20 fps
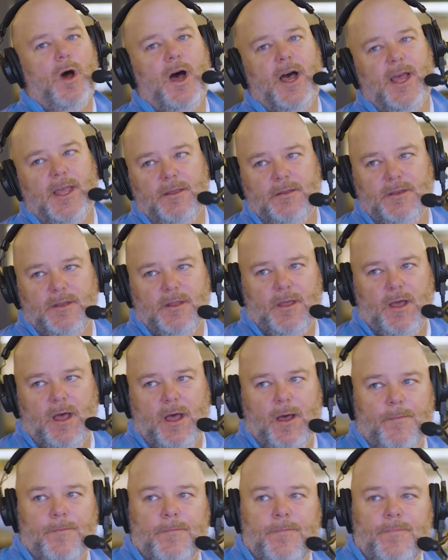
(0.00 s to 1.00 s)
why.
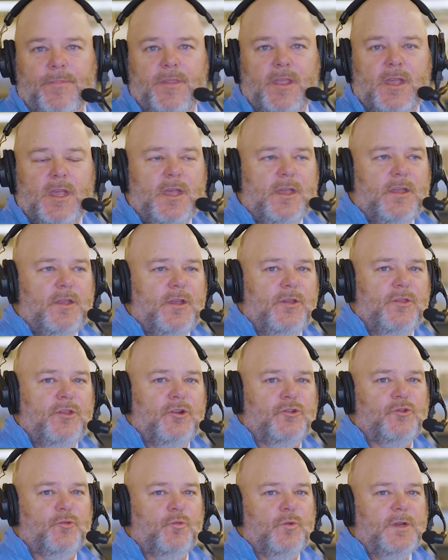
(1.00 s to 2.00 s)
Um,
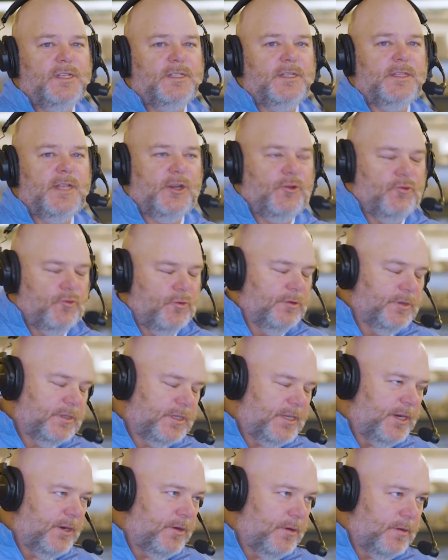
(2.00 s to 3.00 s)
there's a reason that drew
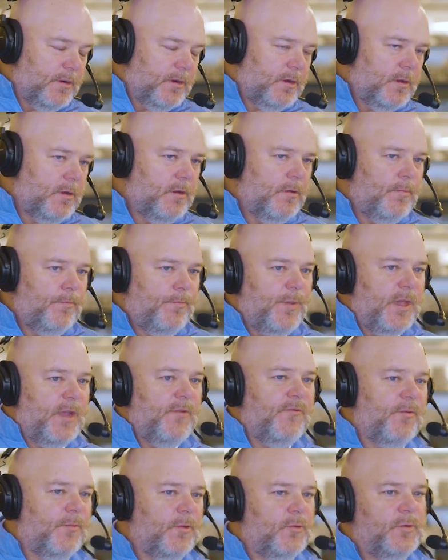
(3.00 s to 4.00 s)
us here.
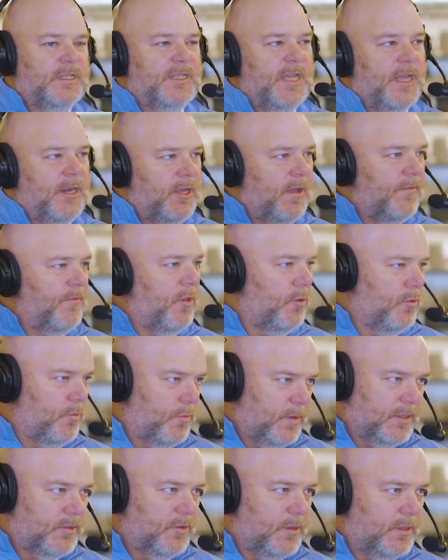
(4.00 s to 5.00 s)
Being from Louisiana, you have local
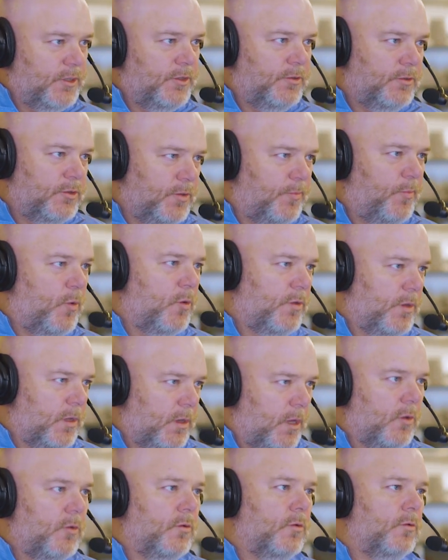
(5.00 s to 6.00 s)
restaurants. You support the
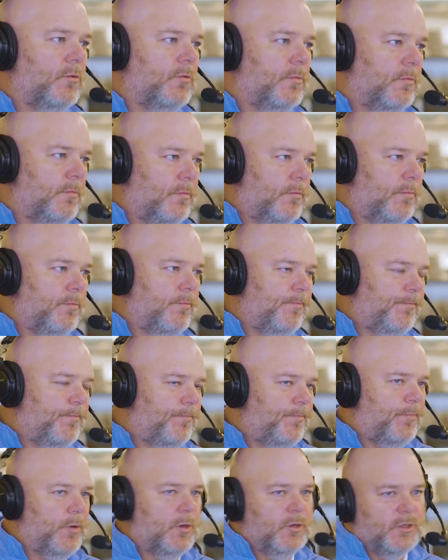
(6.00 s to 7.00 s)
local
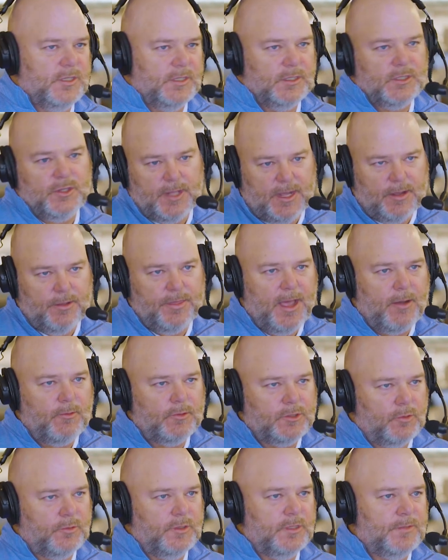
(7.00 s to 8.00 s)
person, so that that
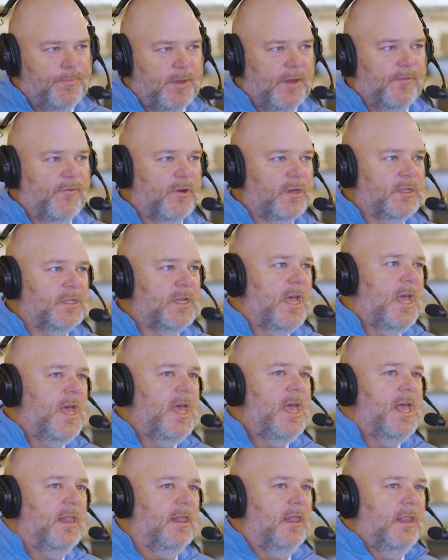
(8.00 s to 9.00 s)
was always big for us.
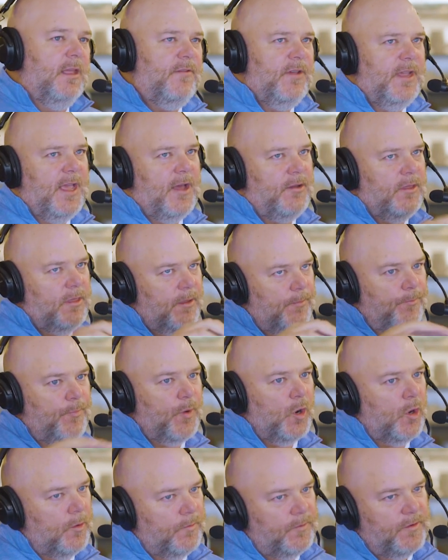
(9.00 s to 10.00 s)
Living out in the
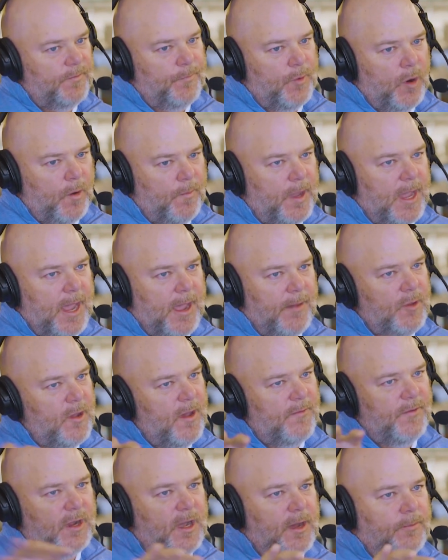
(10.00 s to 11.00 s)
burbs of Birmingham, you
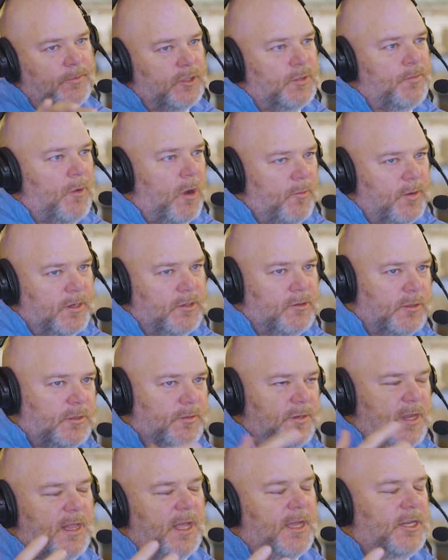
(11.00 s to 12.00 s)
have a couple small
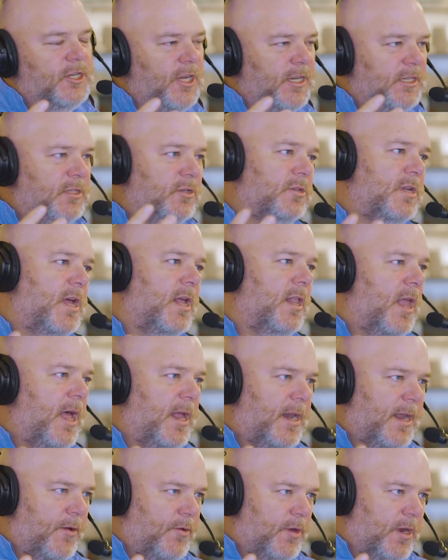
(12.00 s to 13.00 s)
restaurants. You have a lot of chains. There's not a
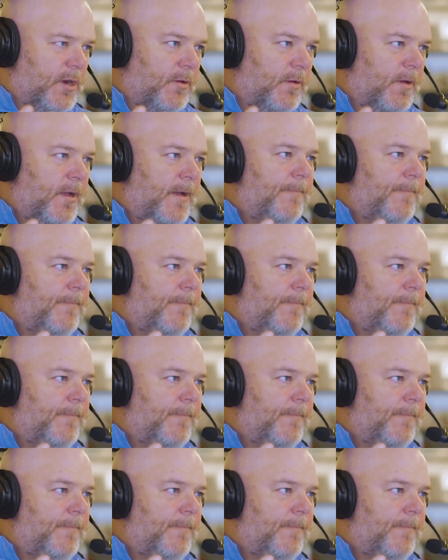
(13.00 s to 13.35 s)
lot down here.